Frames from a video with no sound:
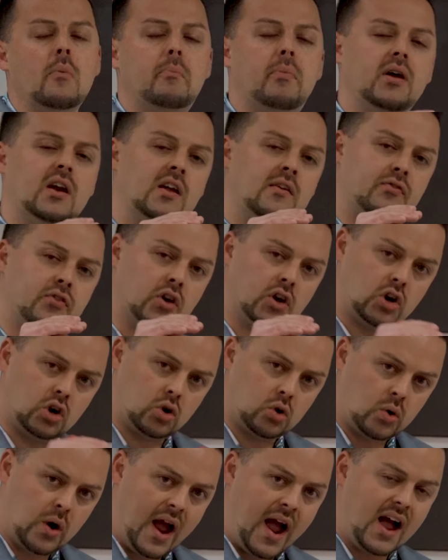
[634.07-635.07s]
but if the
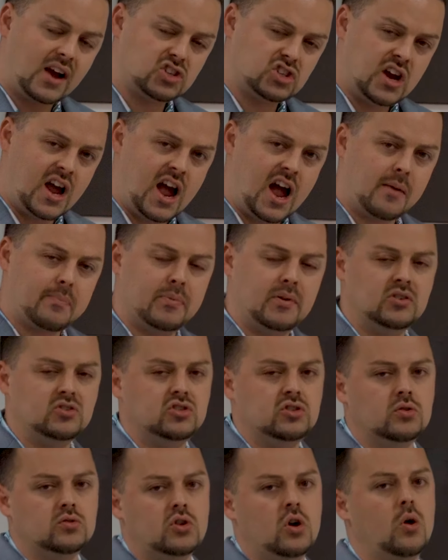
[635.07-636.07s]
crash happens,
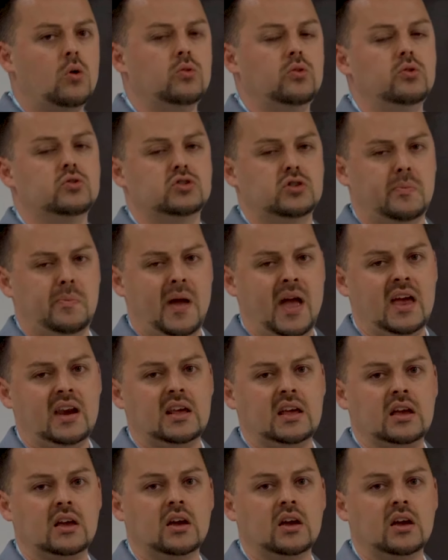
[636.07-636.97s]
you don't lose a penny.